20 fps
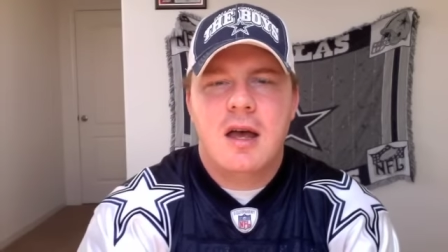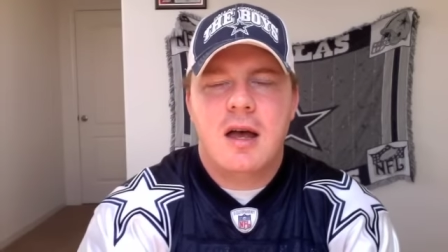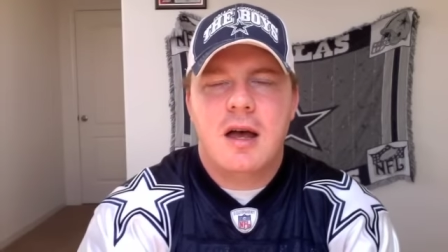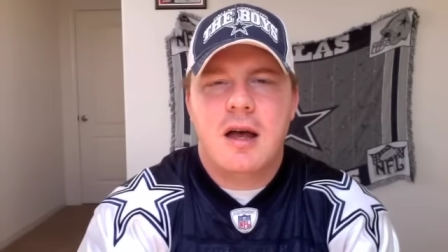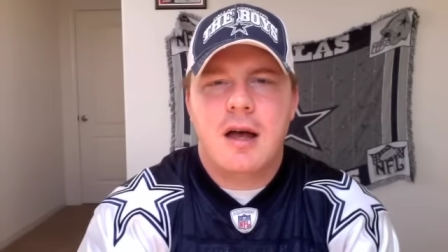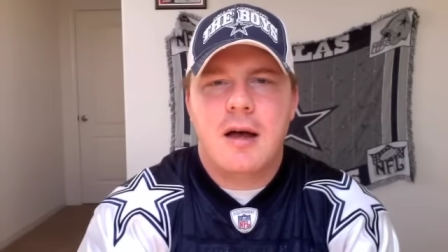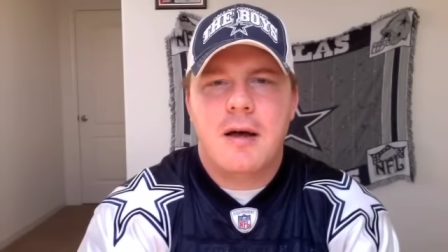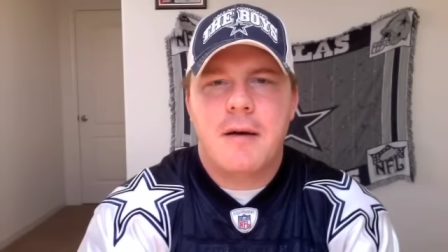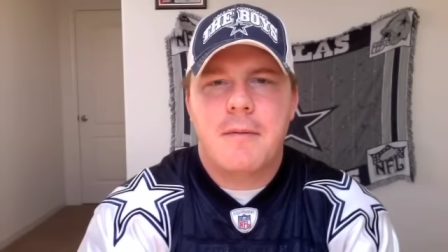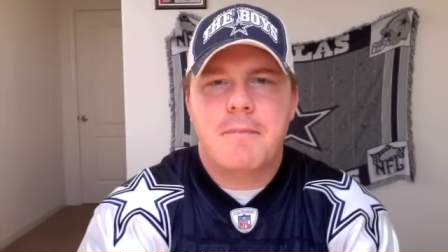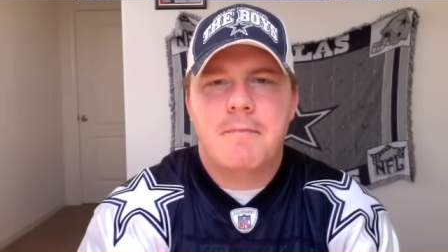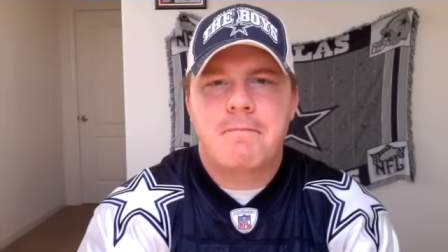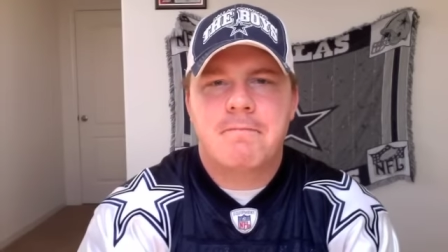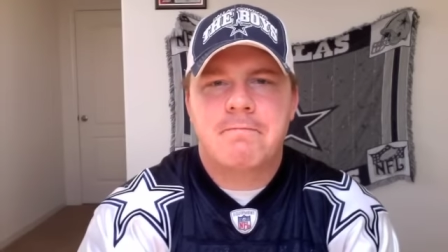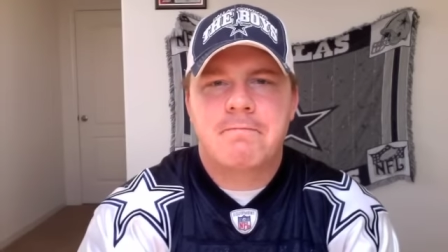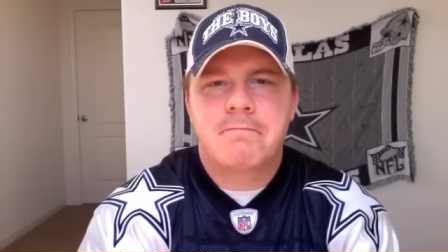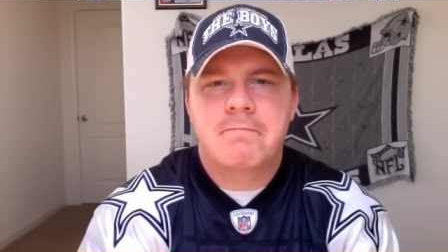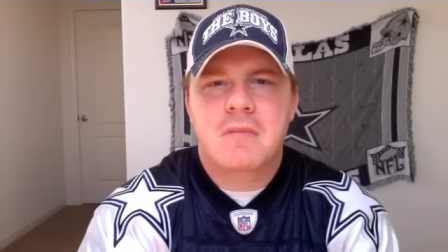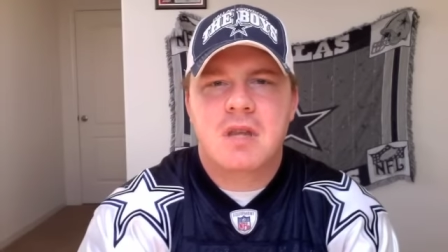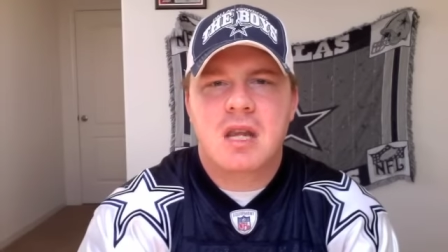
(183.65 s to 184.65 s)
Um,
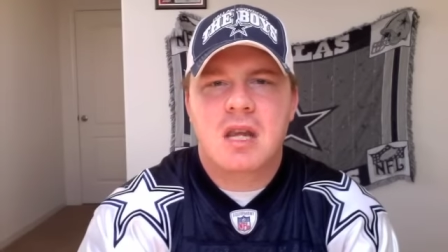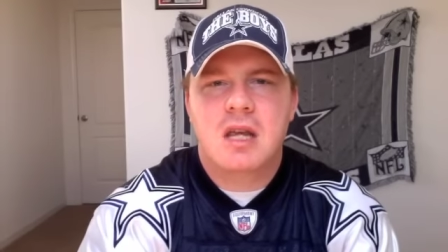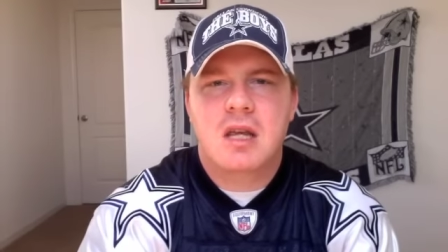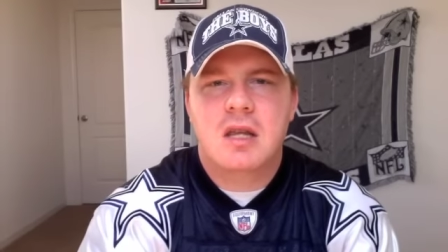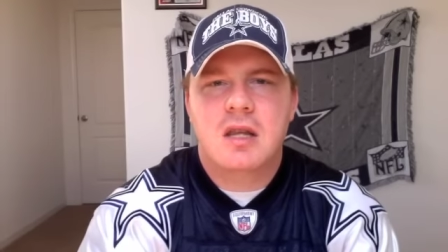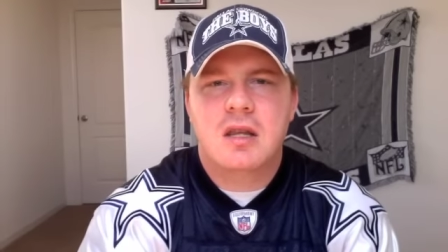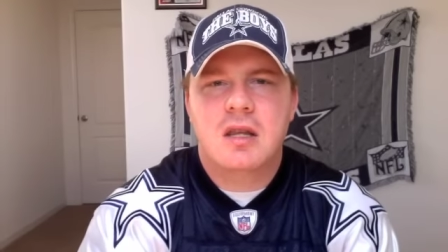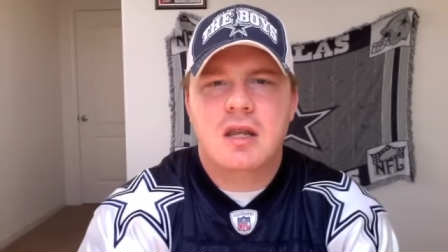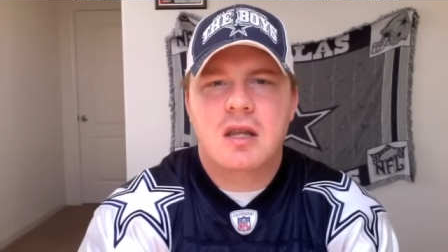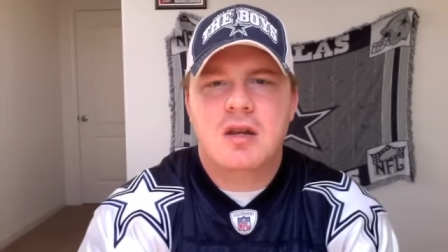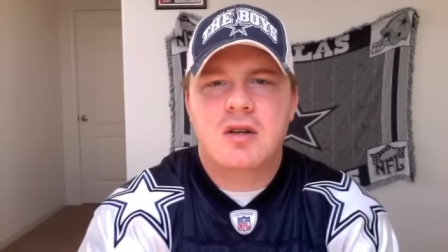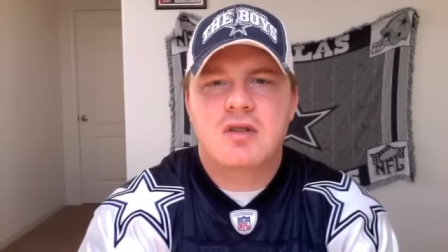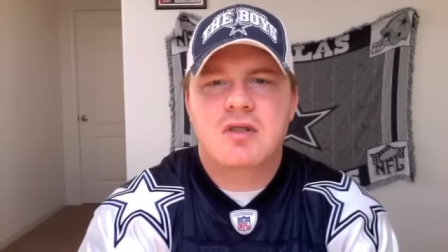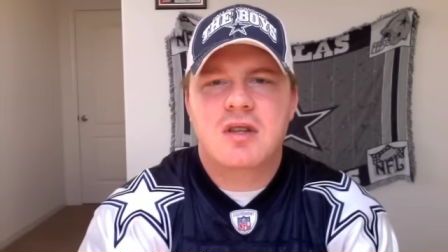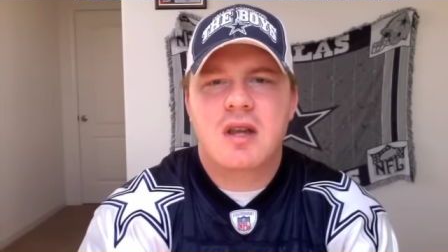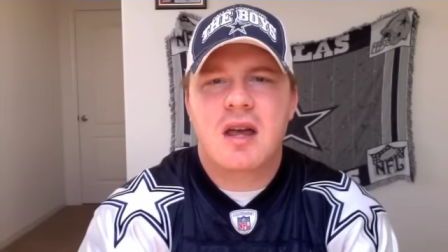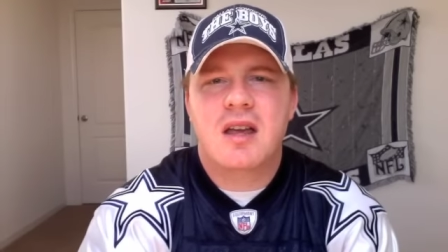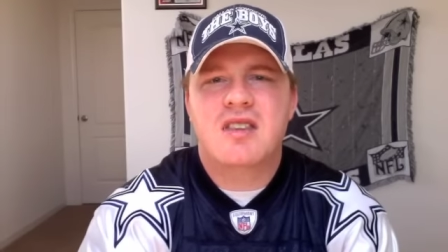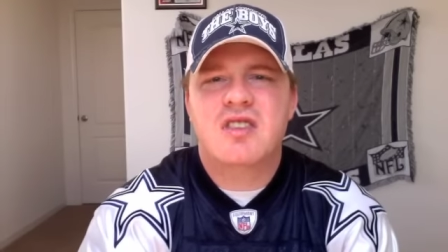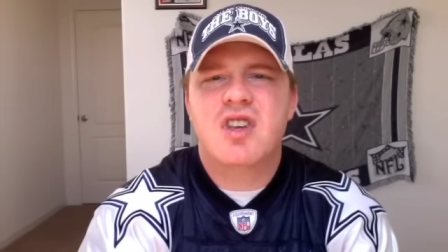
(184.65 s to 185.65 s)

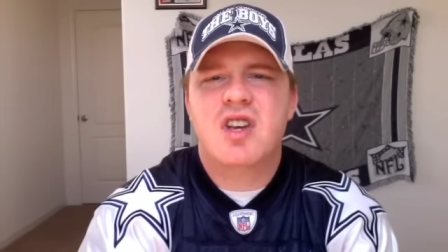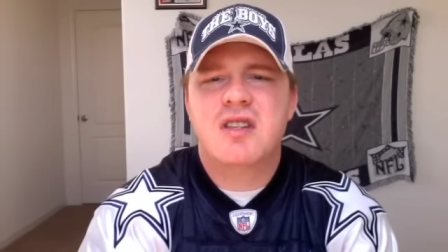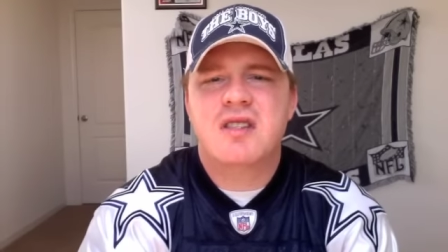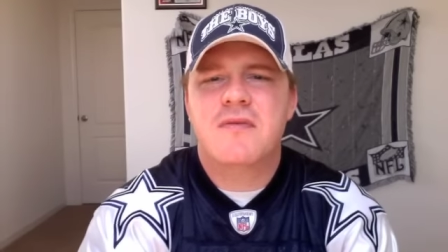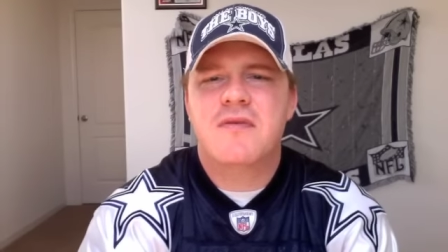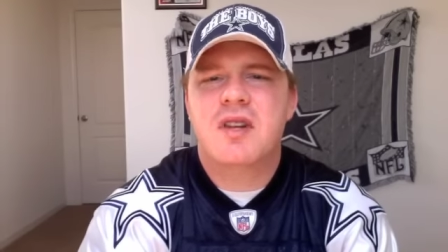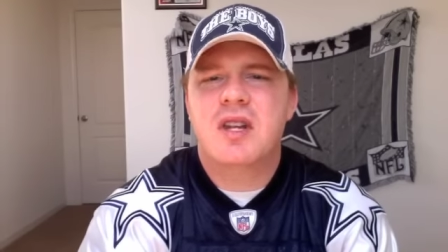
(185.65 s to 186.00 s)
there's I saw some